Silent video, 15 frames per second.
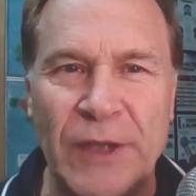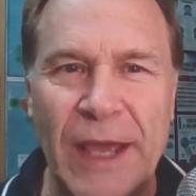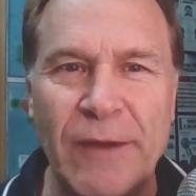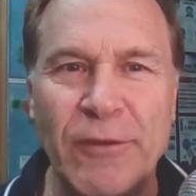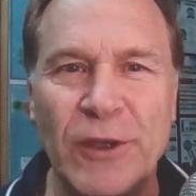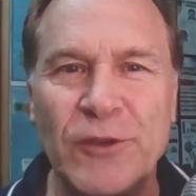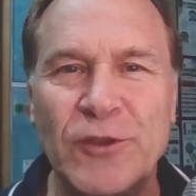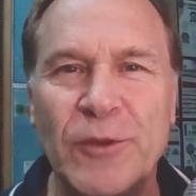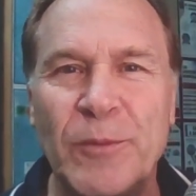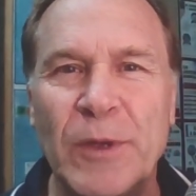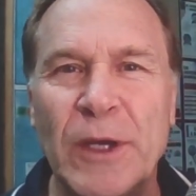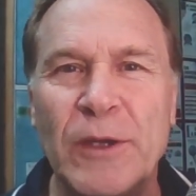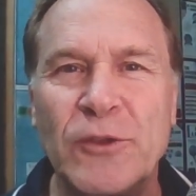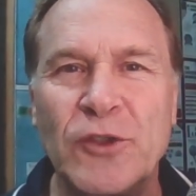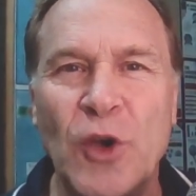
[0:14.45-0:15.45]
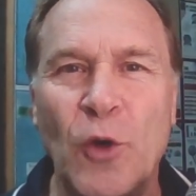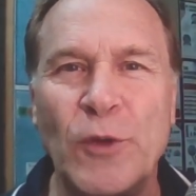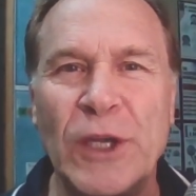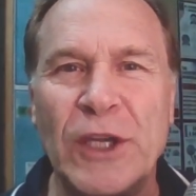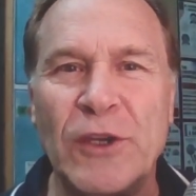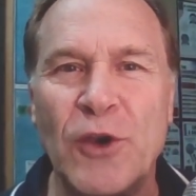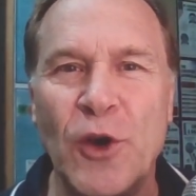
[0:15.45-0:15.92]
Davis,
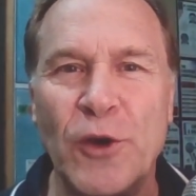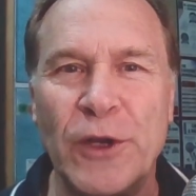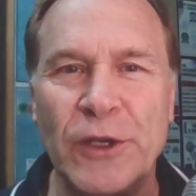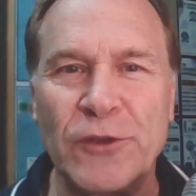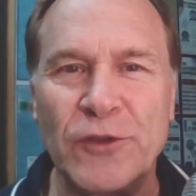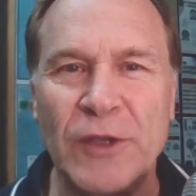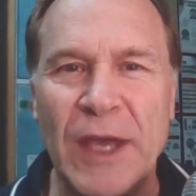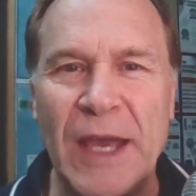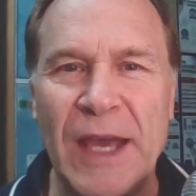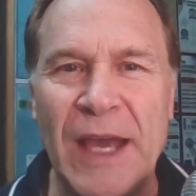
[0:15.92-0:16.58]
Tony Curtis,